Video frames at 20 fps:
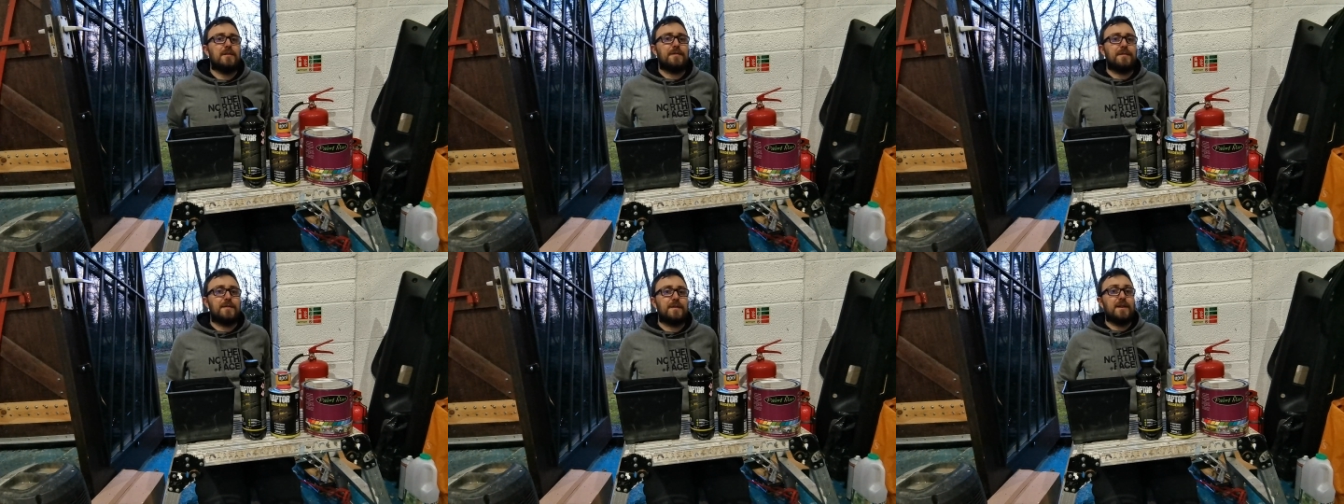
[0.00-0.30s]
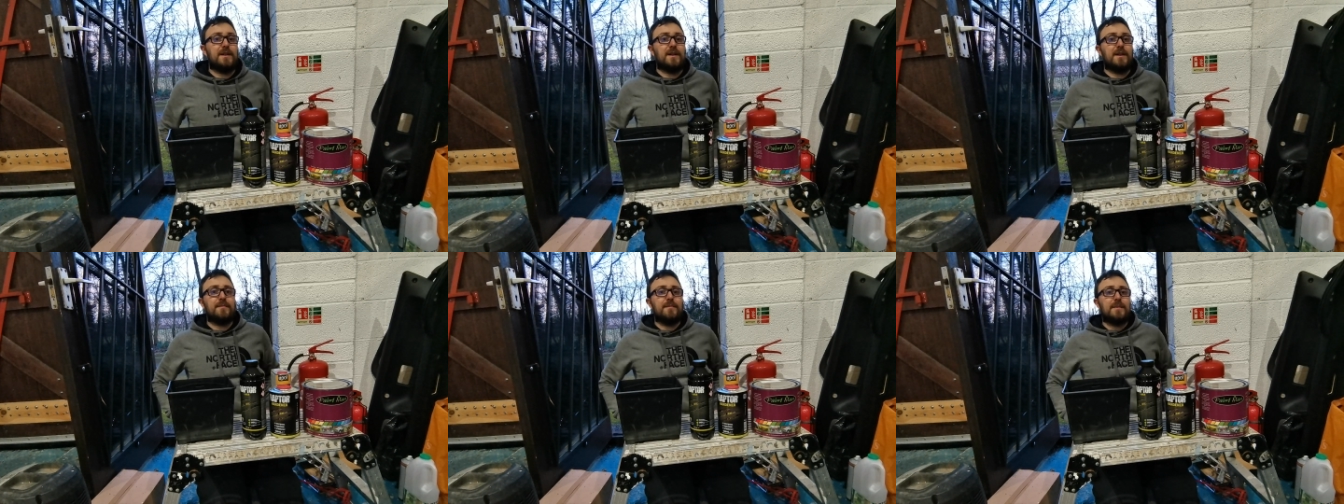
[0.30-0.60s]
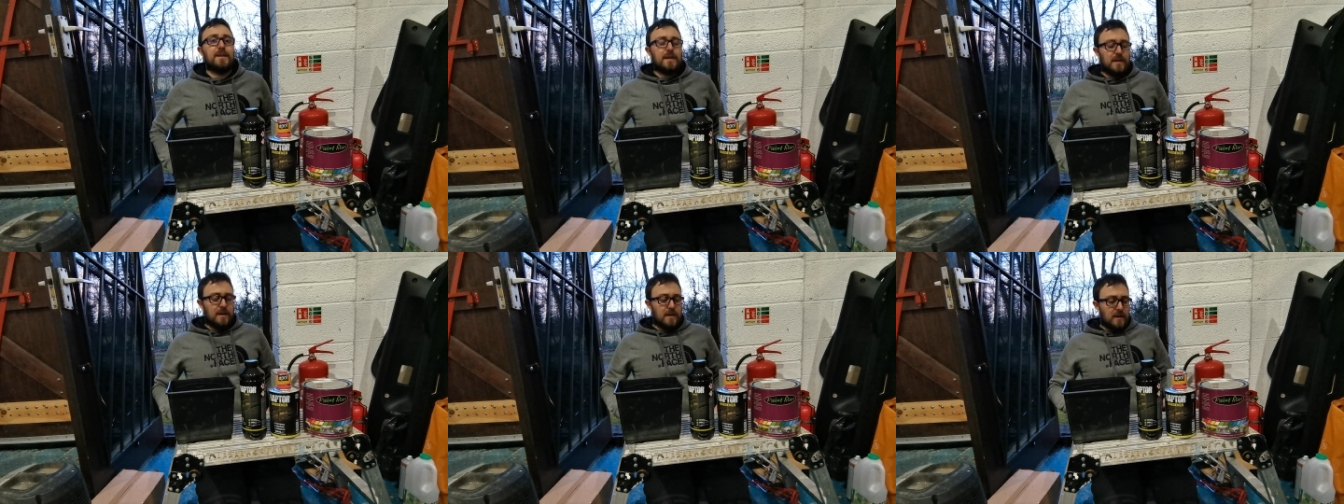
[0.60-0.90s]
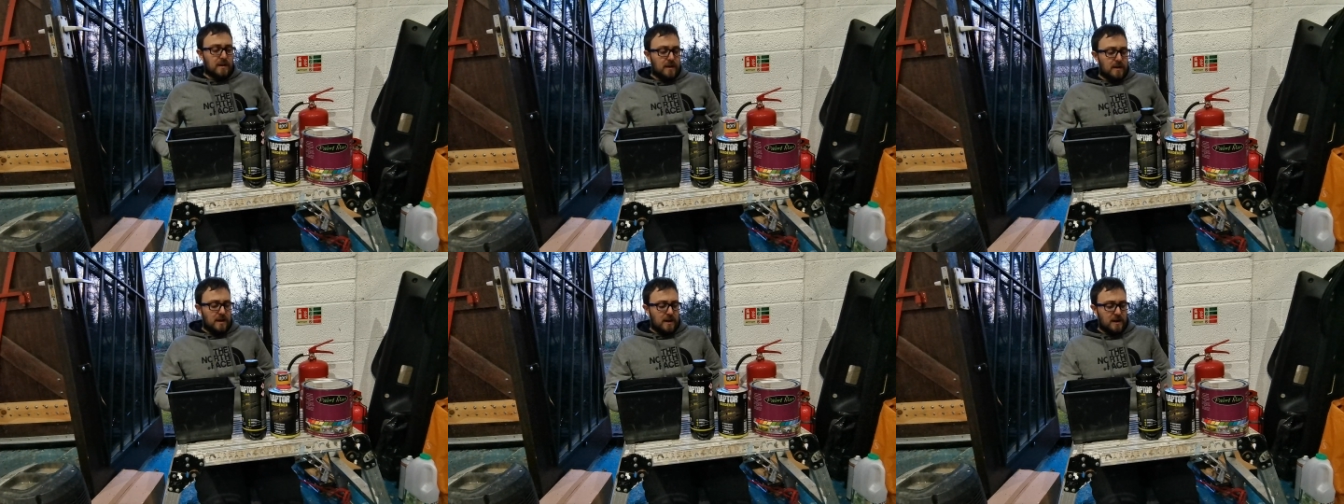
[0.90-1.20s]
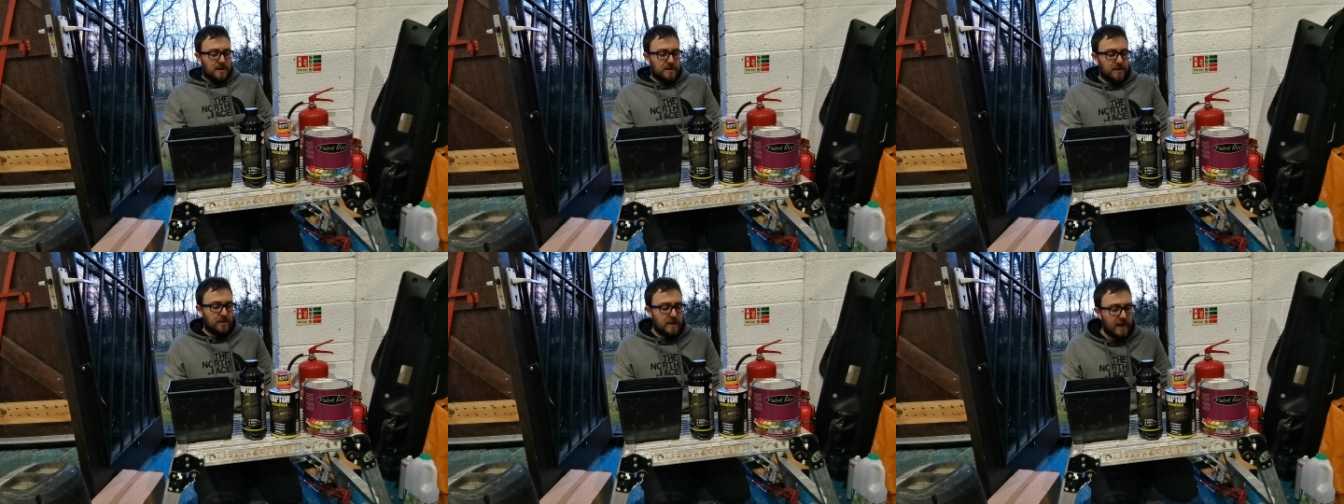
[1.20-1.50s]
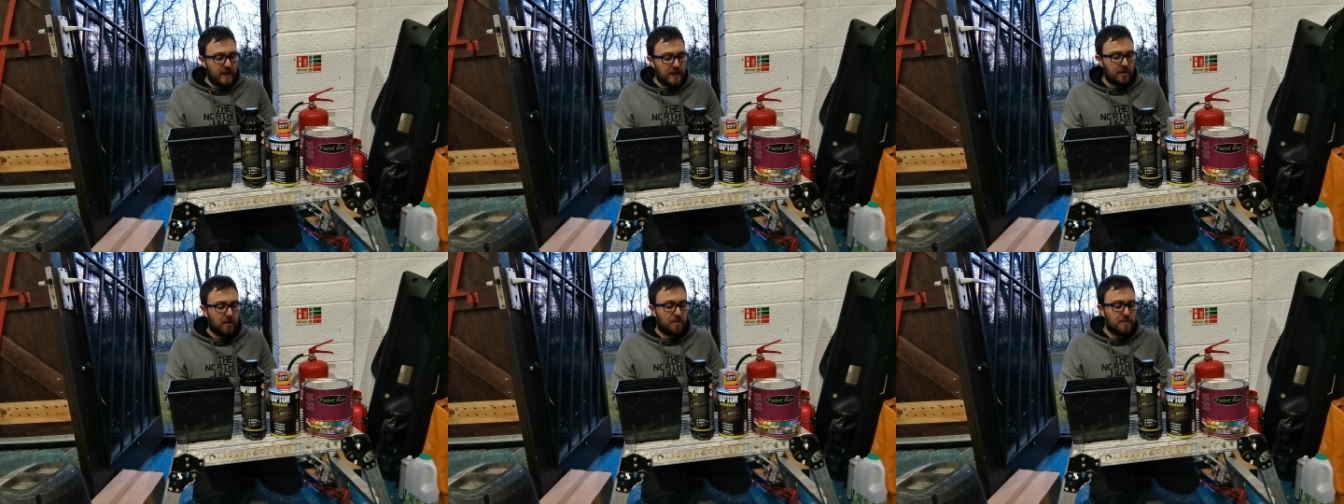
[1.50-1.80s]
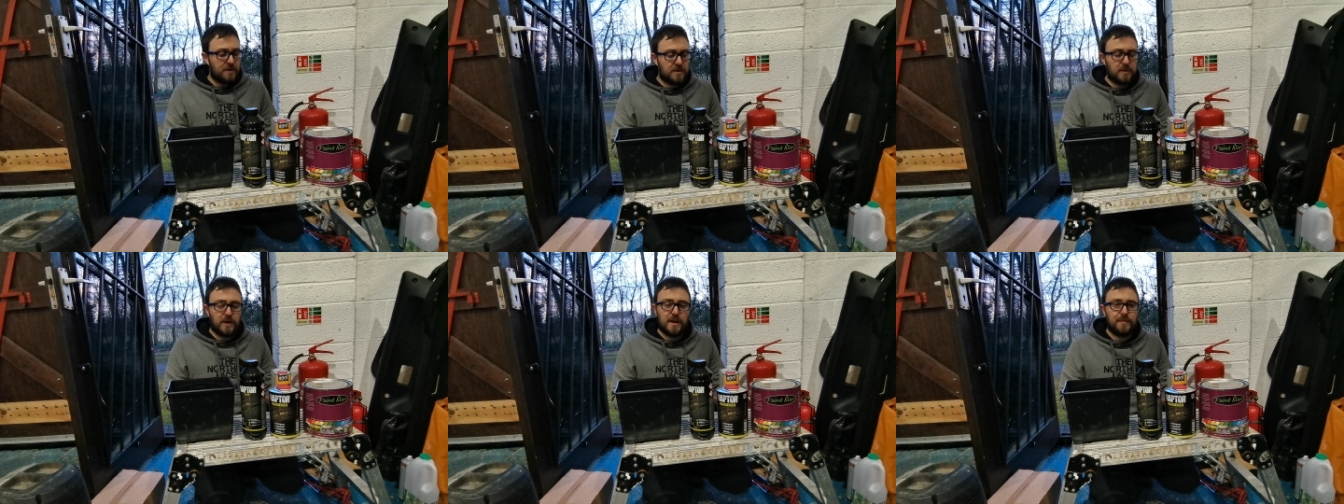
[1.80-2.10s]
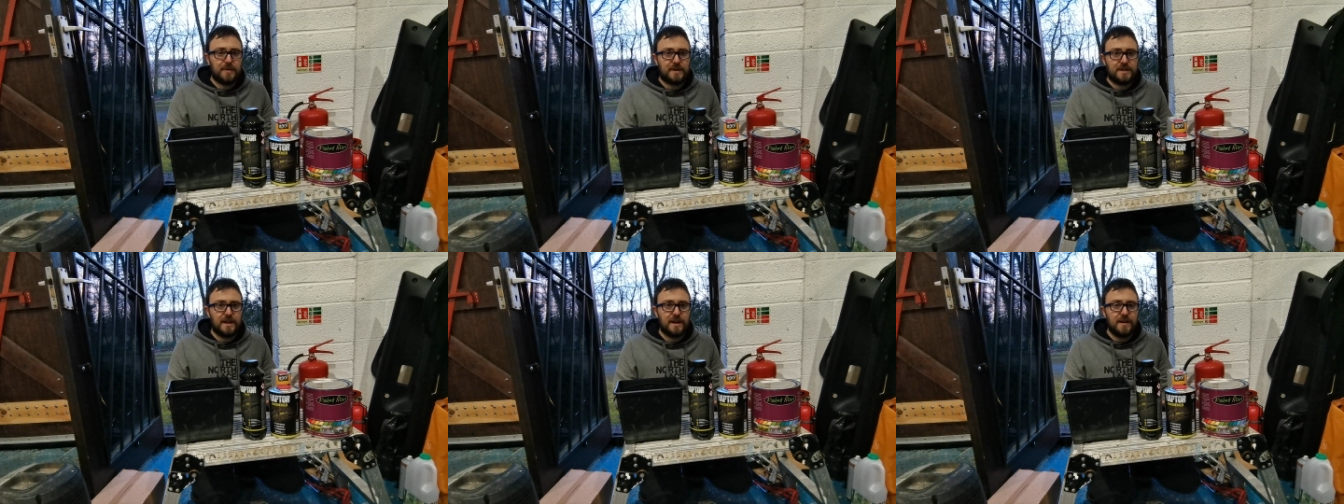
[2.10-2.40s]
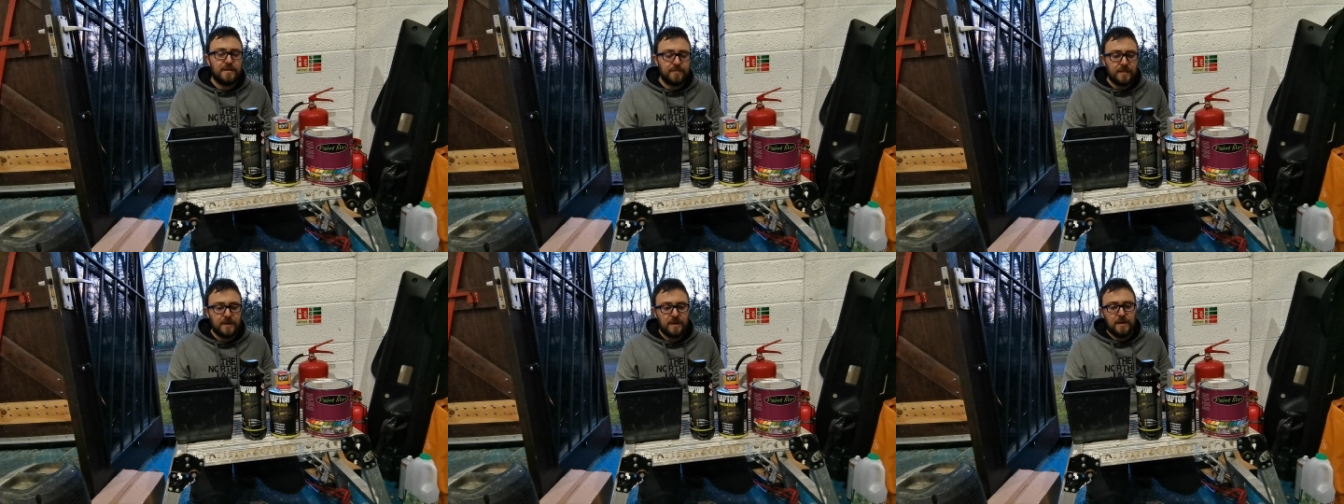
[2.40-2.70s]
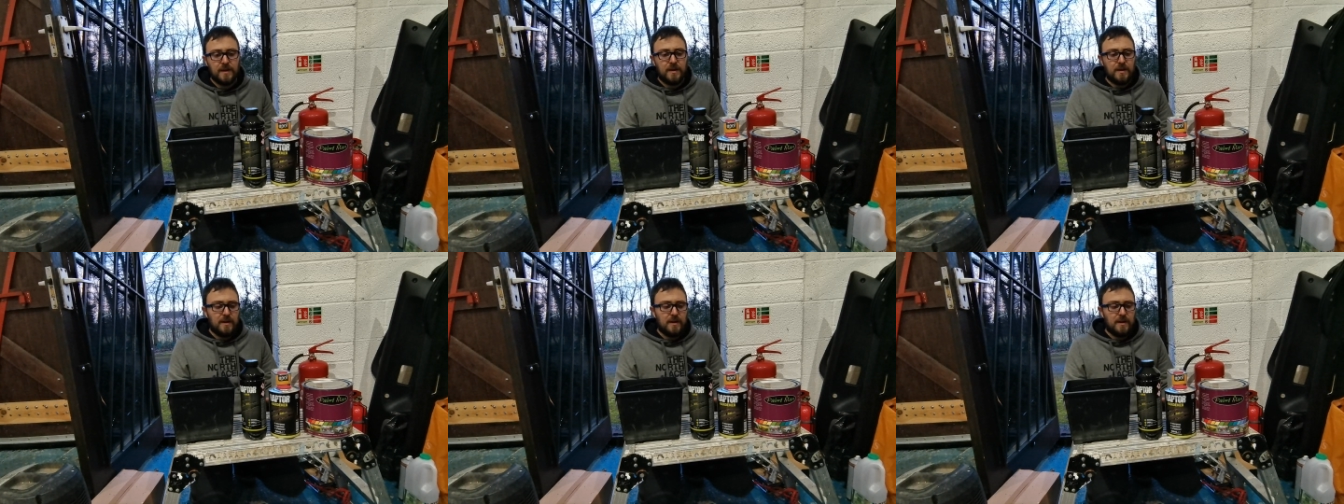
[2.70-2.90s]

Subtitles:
of thinner. So you can go up to 20%,